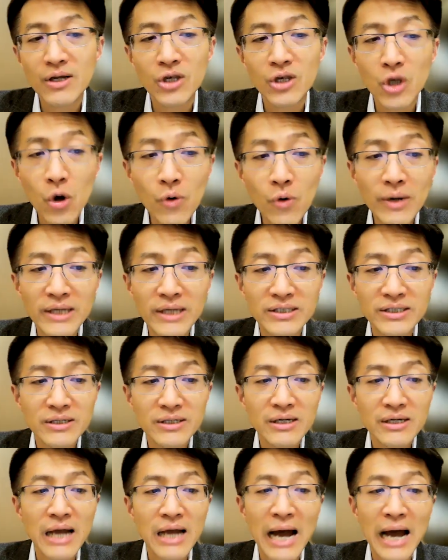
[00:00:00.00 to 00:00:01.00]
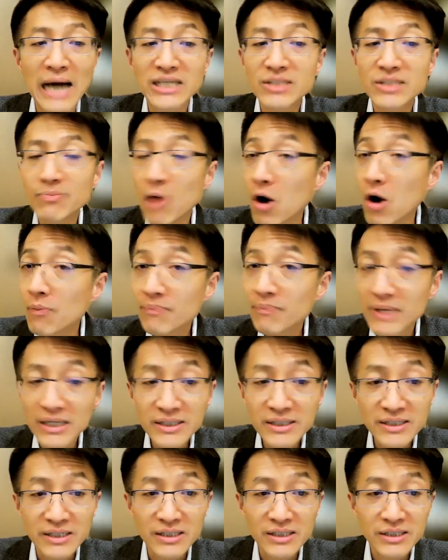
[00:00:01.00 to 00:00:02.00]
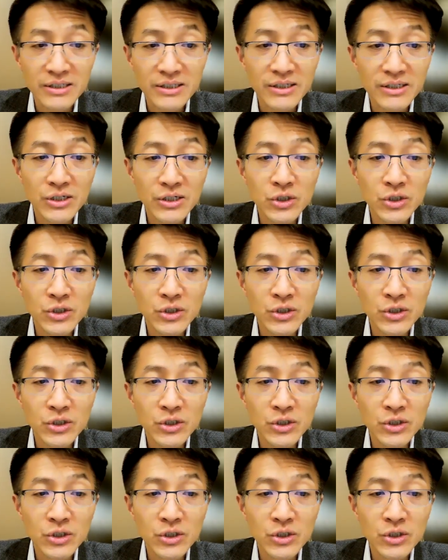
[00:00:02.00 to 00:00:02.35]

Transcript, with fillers: knowledge are small pieces